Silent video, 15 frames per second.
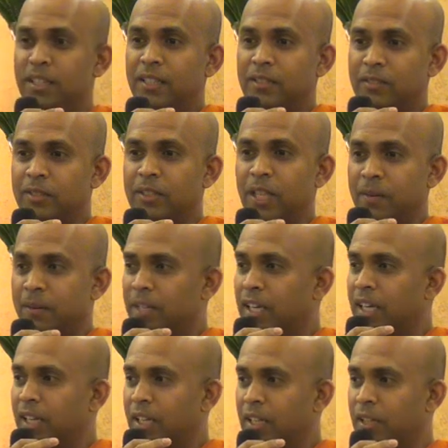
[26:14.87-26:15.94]
They were
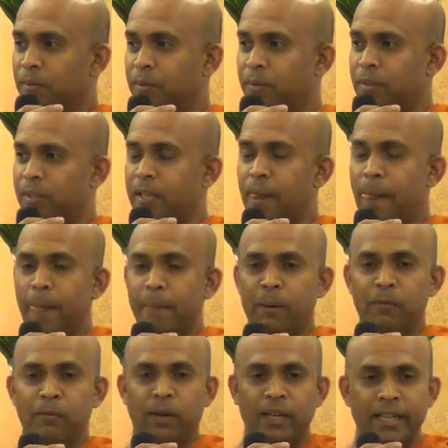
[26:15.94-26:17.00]
really helpful.
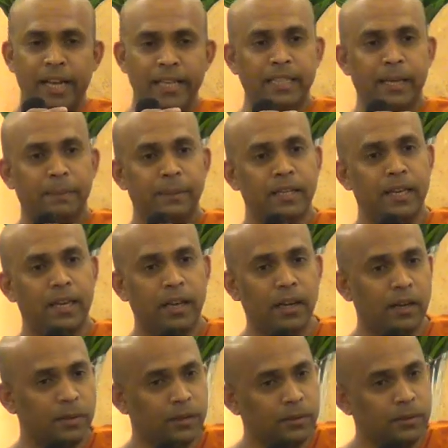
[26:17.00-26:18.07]
But what has happened
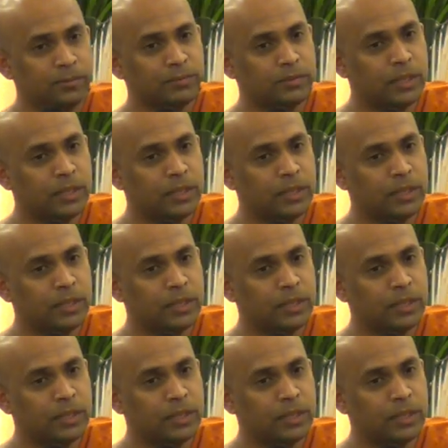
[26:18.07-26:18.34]
now?